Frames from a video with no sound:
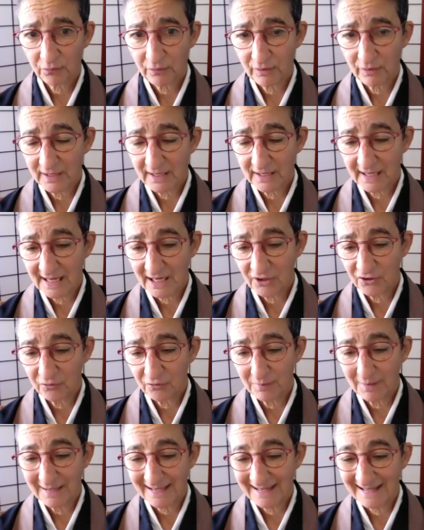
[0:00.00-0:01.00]
The
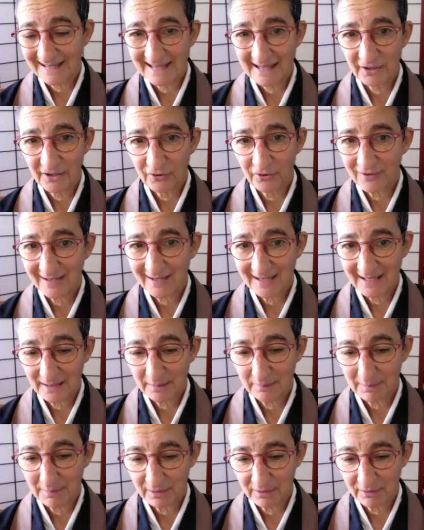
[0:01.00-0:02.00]
choices for engagement and
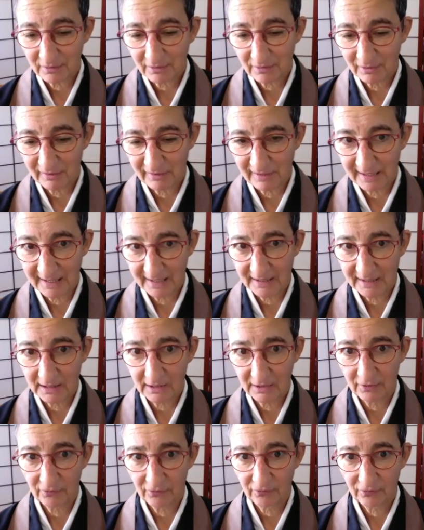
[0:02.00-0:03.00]
entertainment
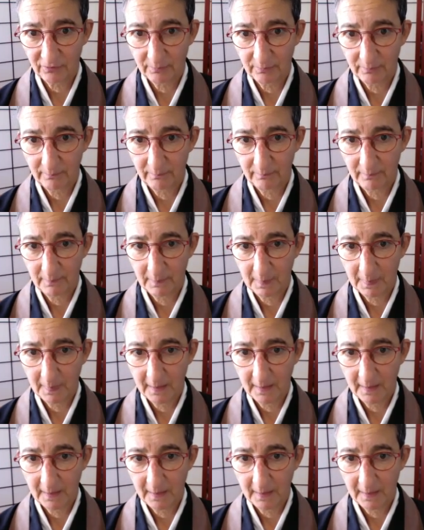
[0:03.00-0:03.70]
are endless.